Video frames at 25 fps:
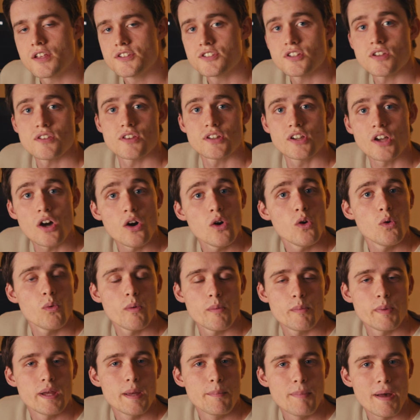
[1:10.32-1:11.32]
So the goal
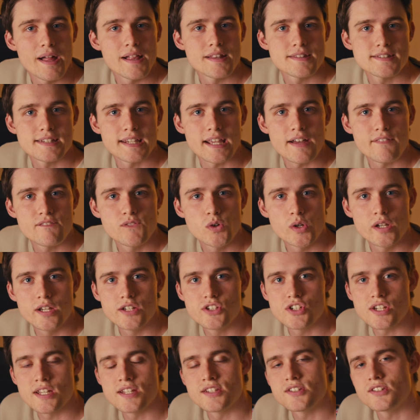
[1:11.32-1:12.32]
when we are balancing our
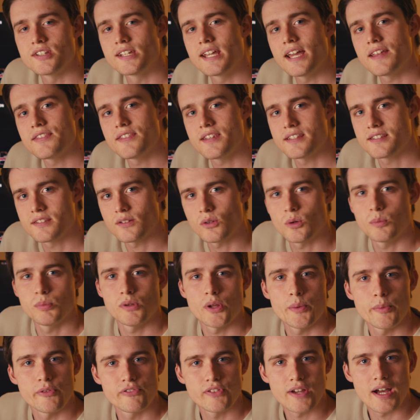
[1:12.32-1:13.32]
footage is to get this little
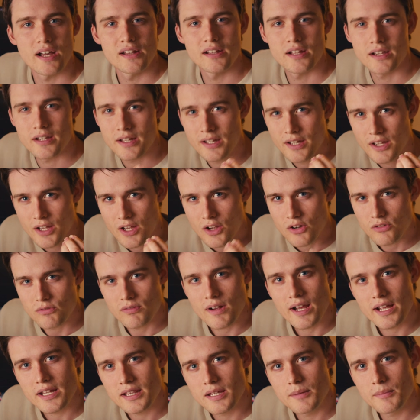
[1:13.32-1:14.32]
blob of color
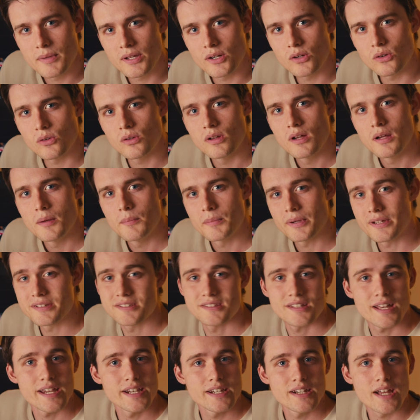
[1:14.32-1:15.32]
right in the middle, because
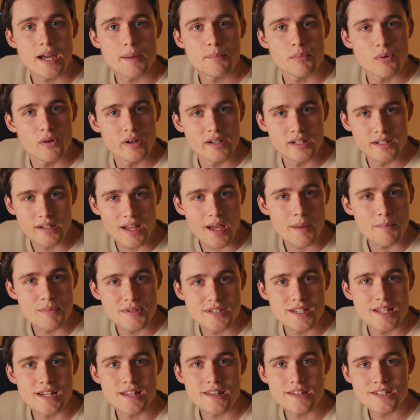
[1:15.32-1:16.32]

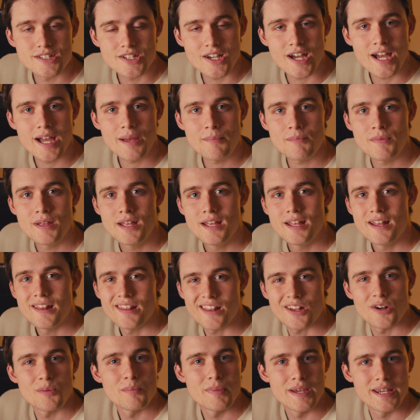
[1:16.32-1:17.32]
99.9% of the time,
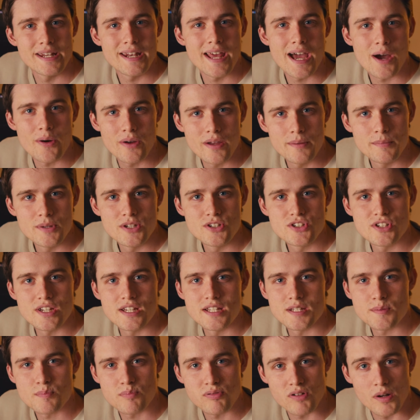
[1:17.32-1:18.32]
that'll mean our image
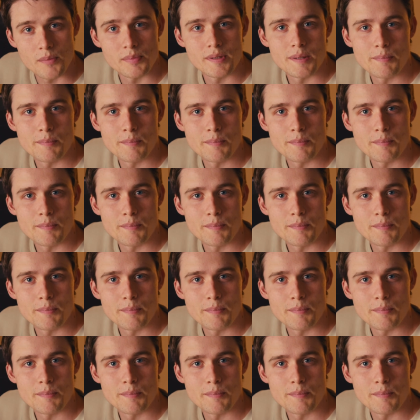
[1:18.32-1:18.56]
is probably